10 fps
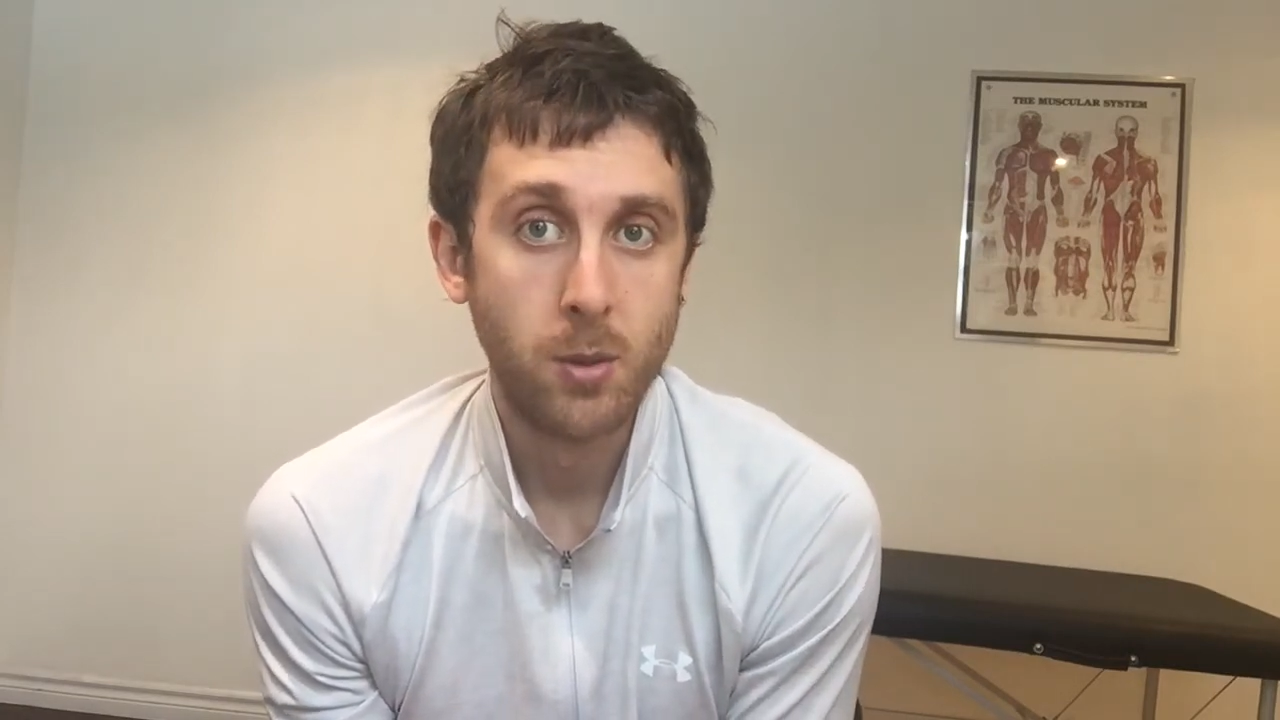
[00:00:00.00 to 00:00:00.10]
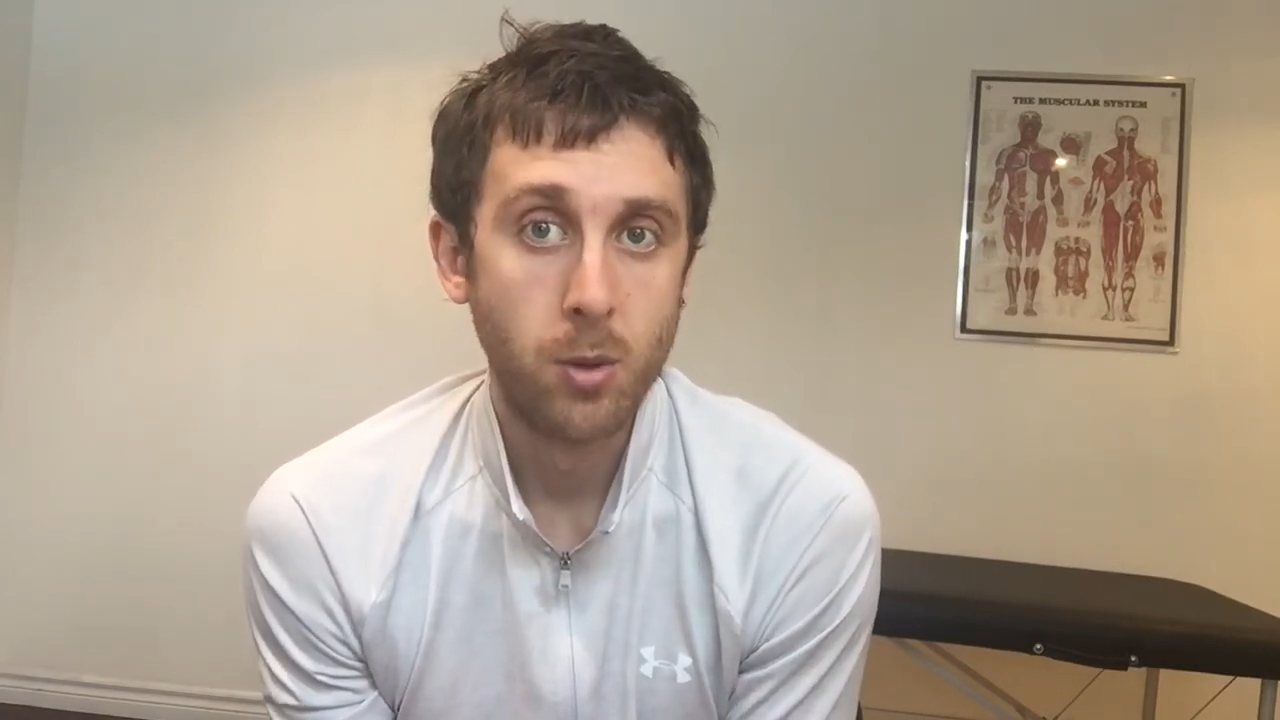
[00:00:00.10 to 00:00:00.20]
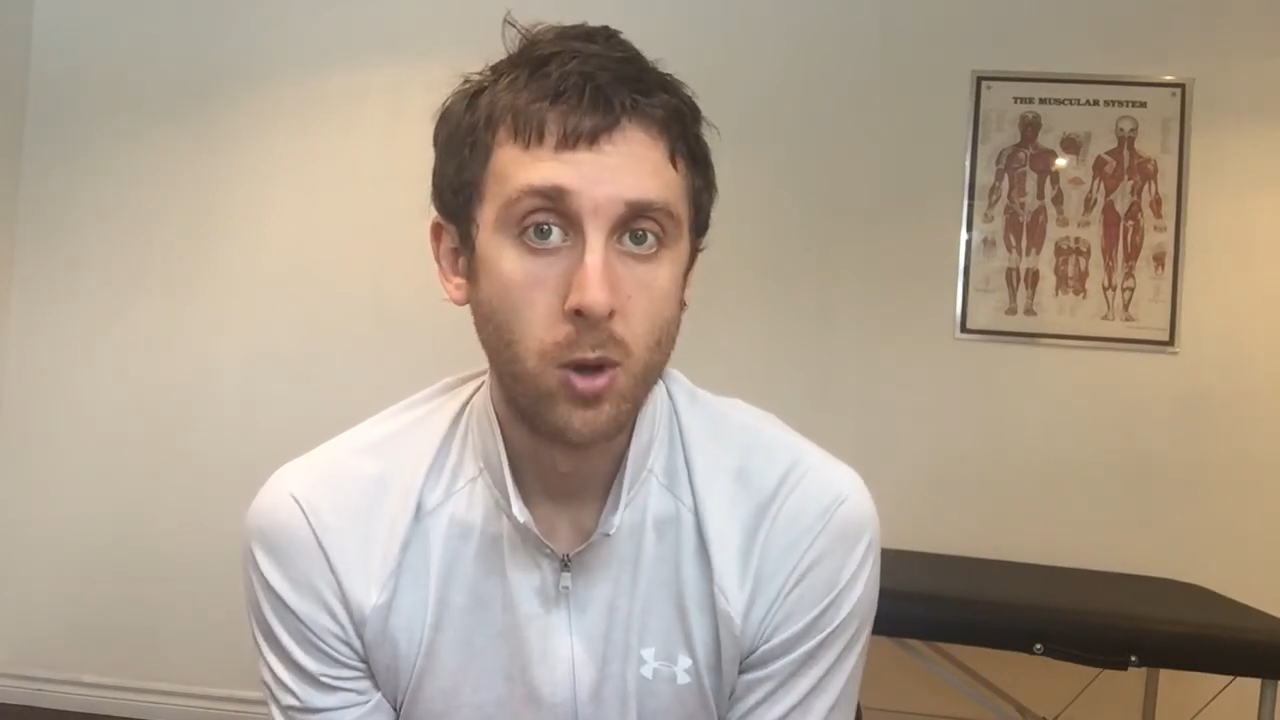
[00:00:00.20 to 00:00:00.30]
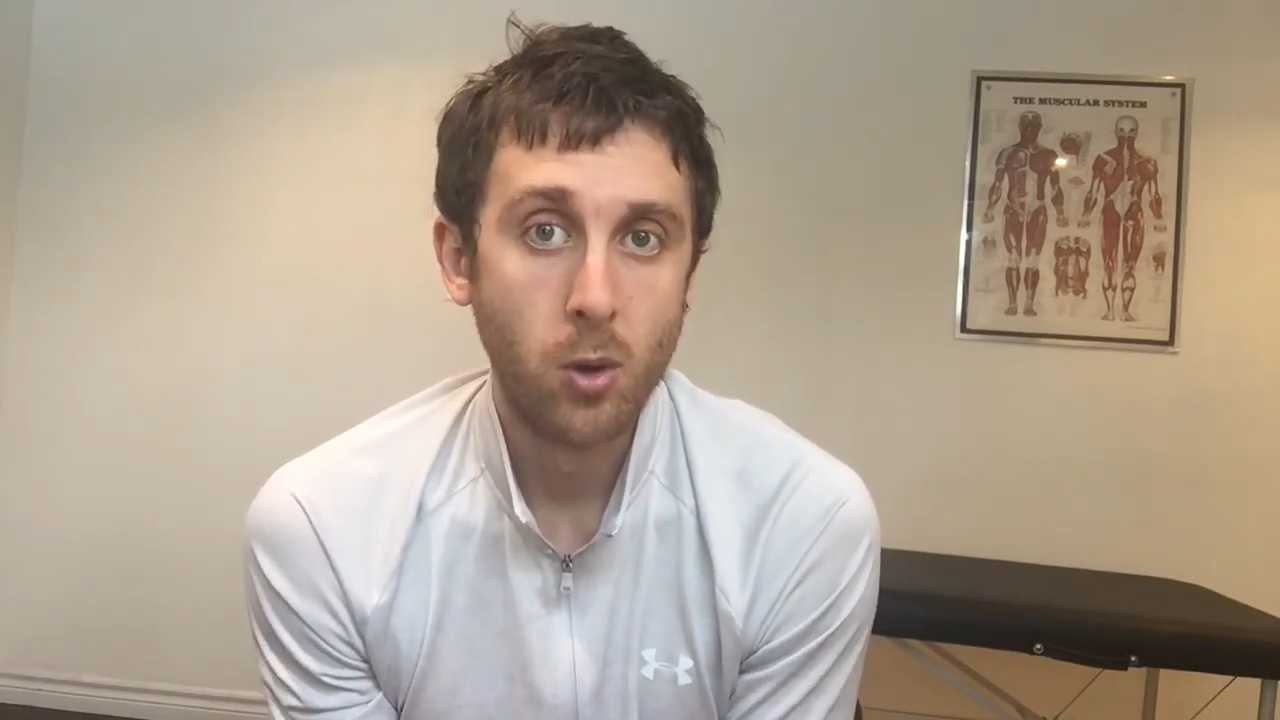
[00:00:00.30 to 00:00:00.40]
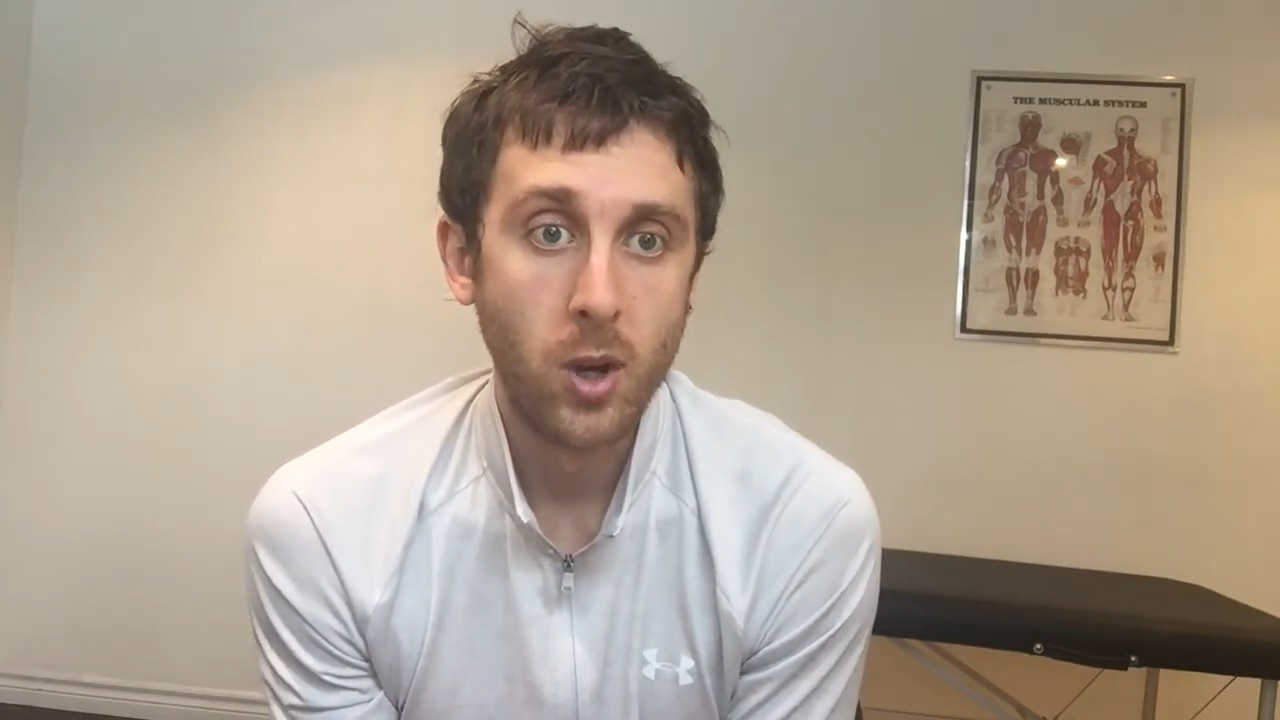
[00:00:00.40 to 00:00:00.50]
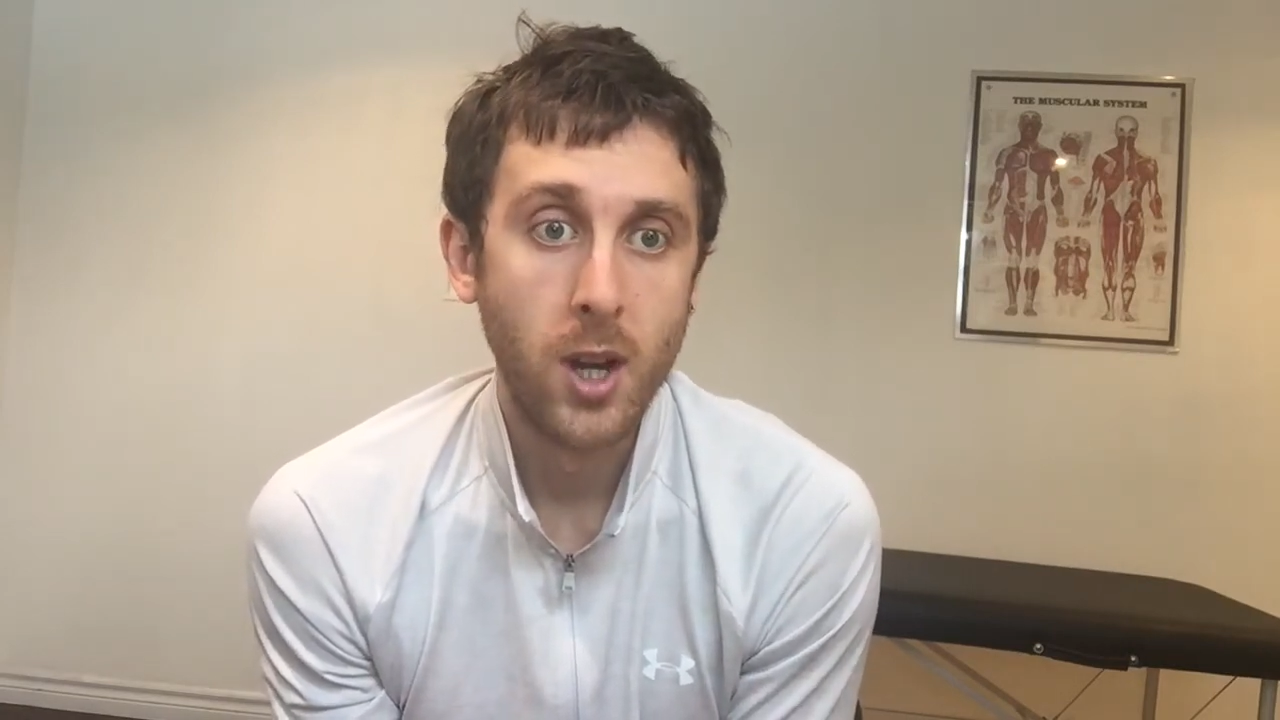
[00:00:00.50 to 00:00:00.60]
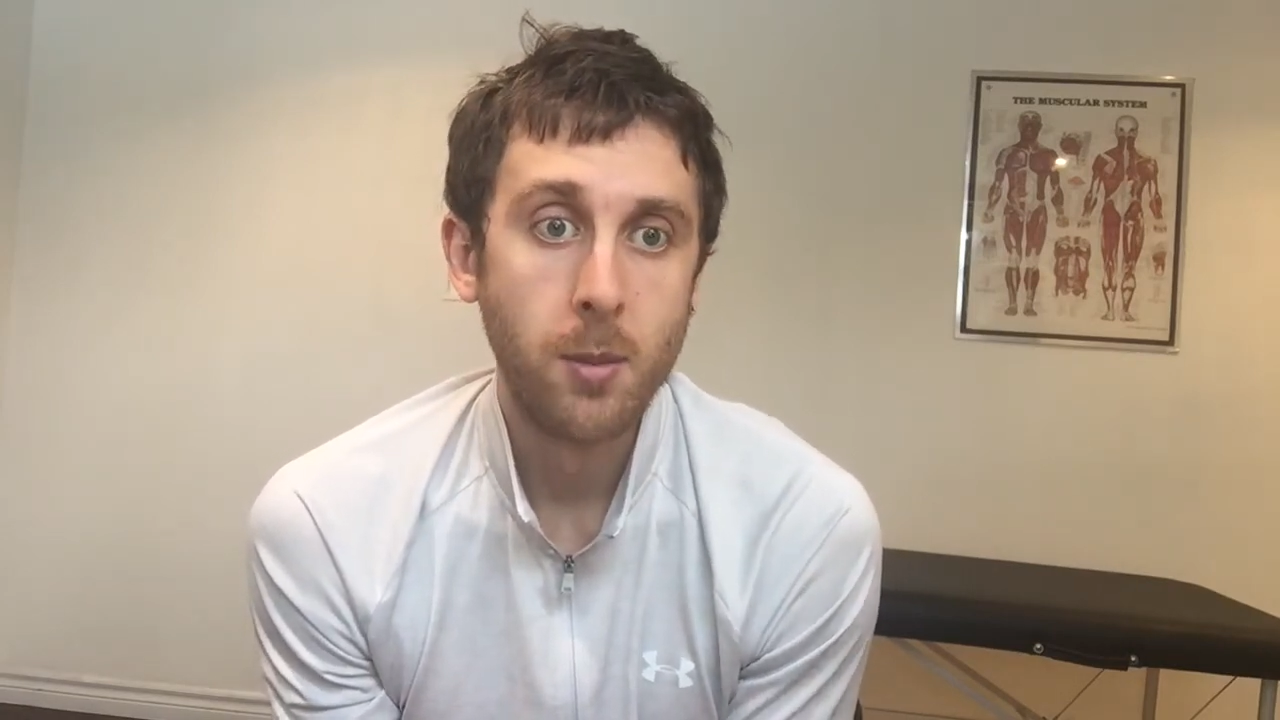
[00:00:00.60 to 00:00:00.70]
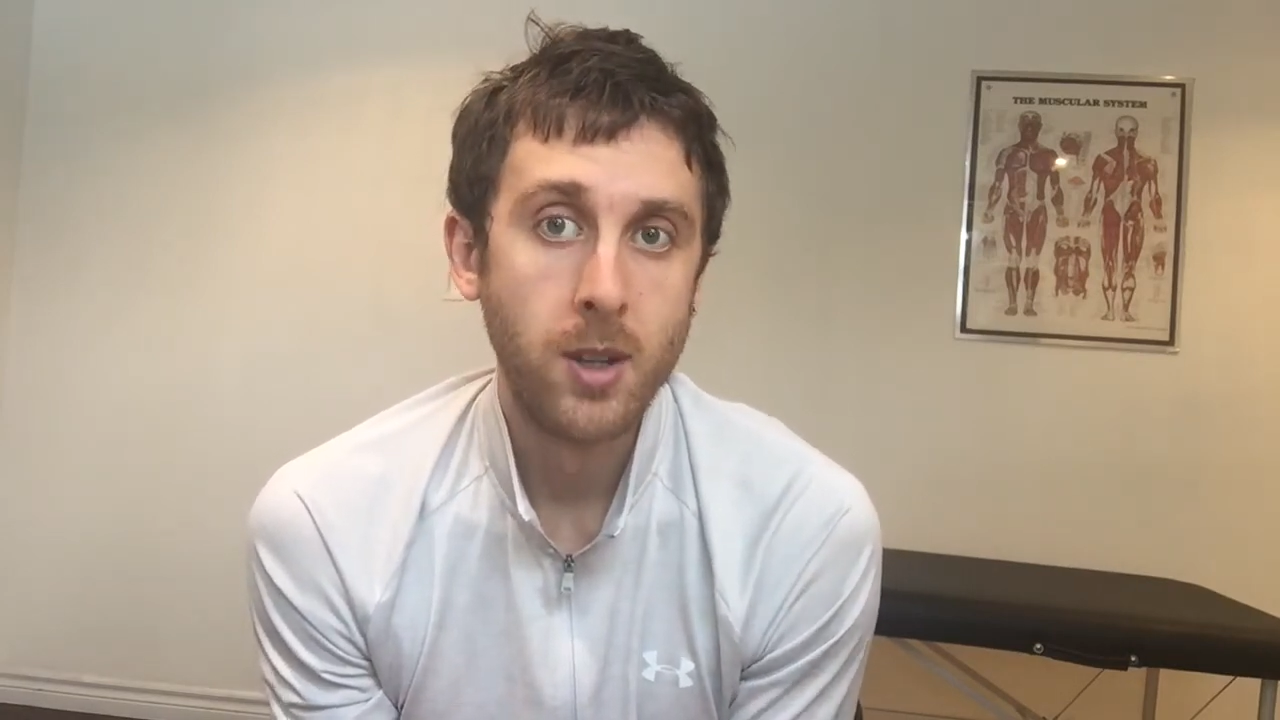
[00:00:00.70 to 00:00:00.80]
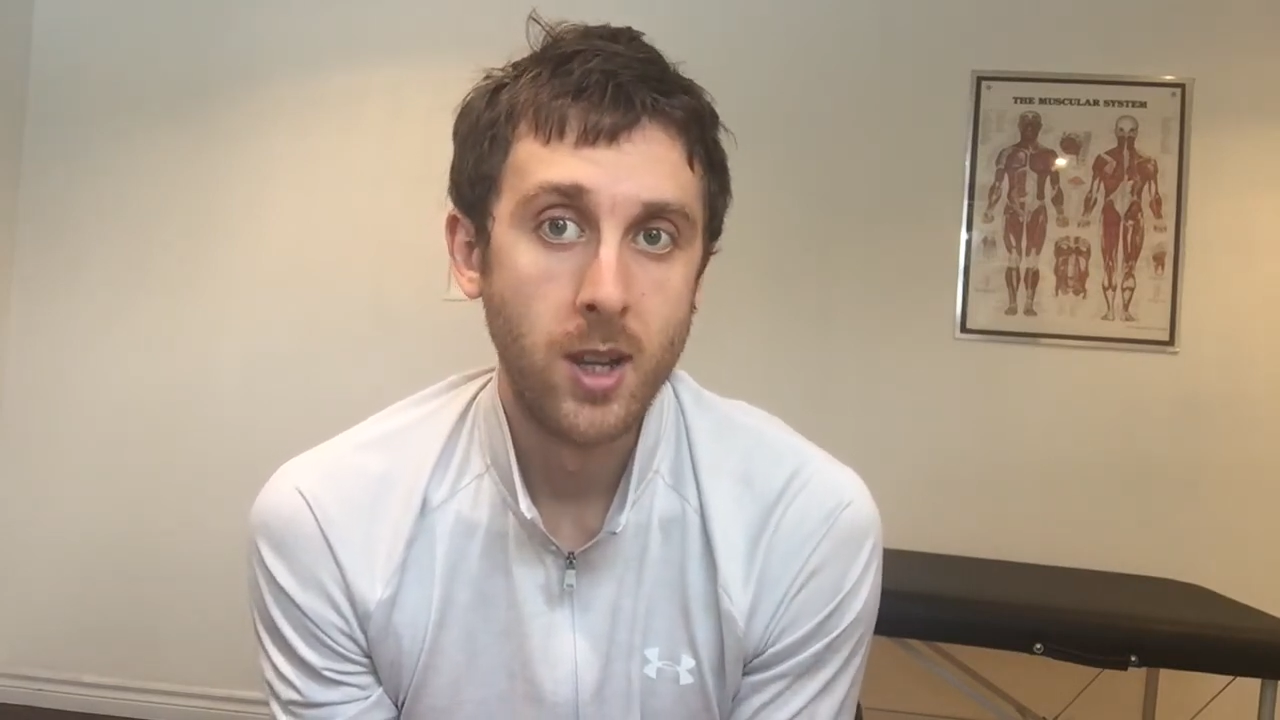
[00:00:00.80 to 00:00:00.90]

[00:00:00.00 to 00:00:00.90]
program